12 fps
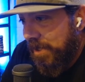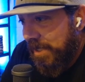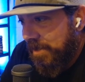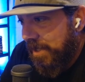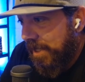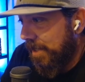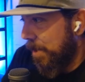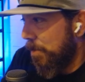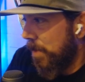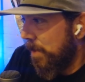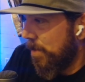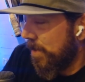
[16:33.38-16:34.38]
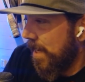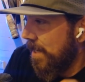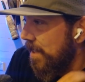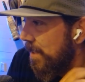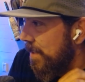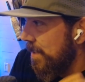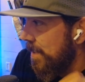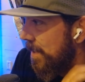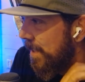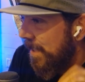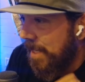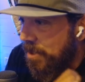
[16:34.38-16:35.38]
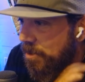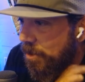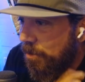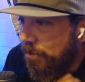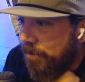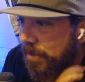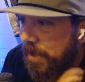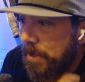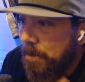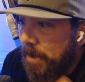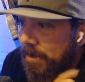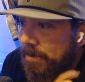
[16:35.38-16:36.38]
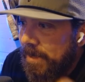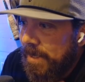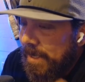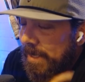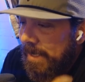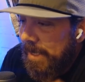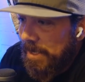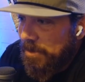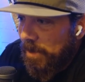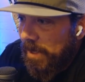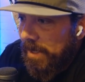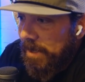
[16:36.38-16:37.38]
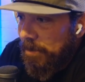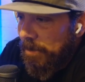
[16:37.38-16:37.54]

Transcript: that I think a lot of people kind of don't forget about. That's why